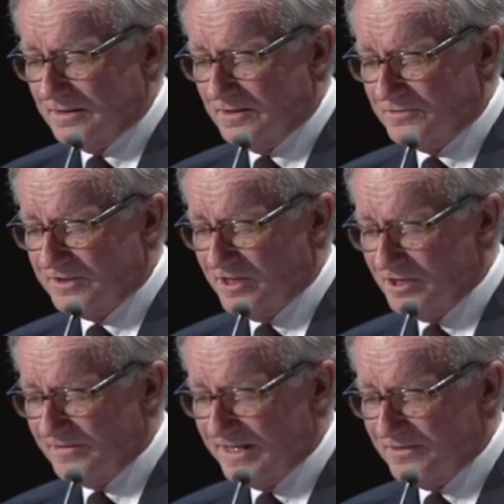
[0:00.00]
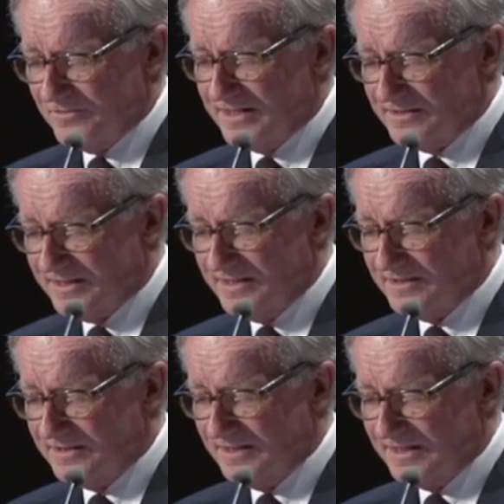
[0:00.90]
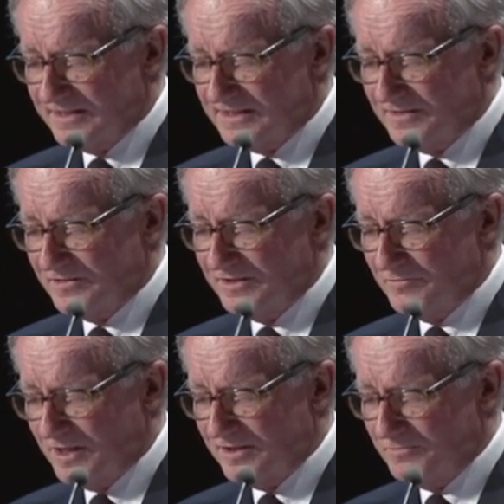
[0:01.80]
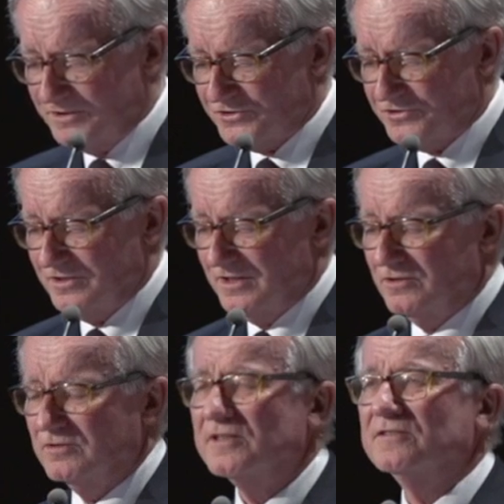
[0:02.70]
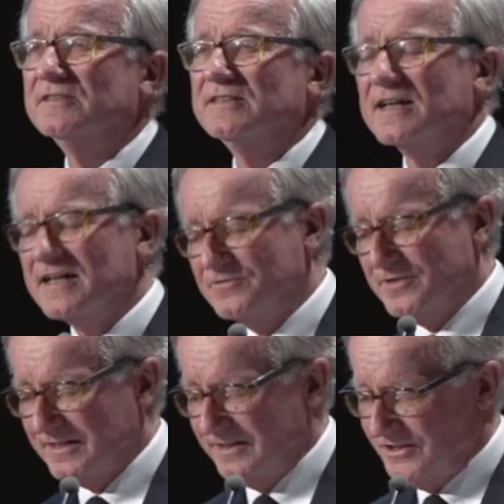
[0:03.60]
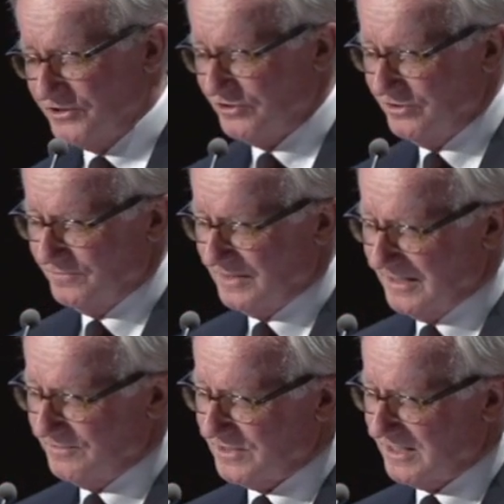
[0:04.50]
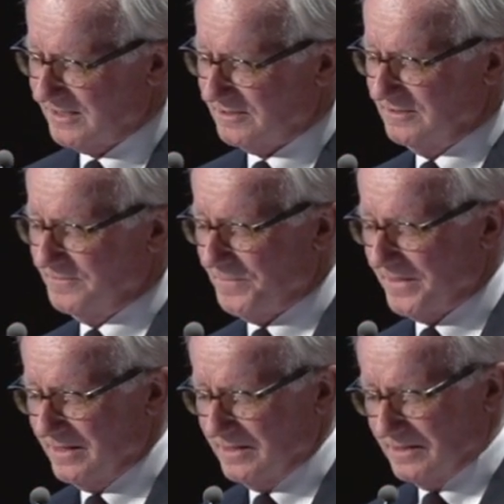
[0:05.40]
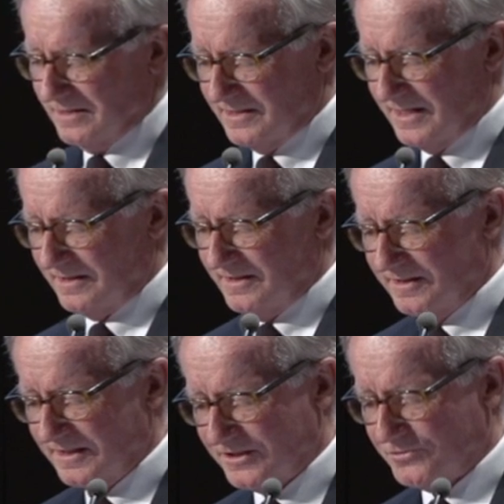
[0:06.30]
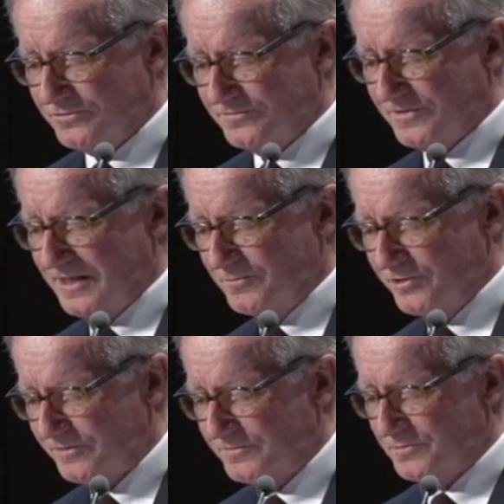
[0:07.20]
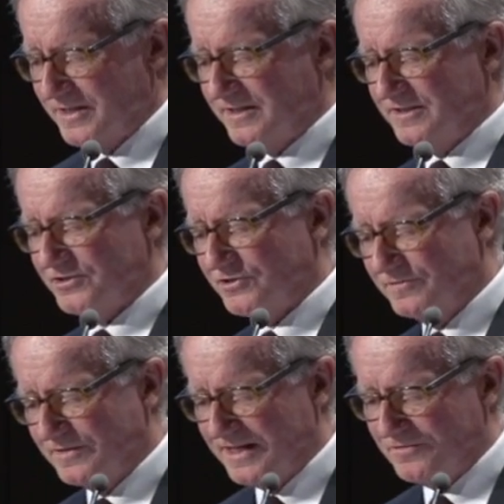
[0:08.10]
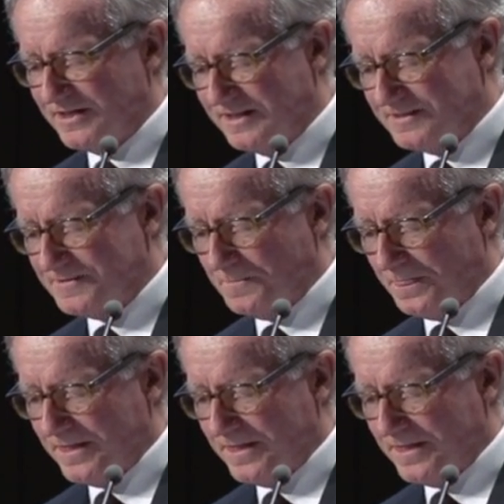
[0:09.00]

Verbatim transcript: There was the Gove land rights case in 1971, which, although it denied recognition of native title, set the intellectual framework for recognition of land rights.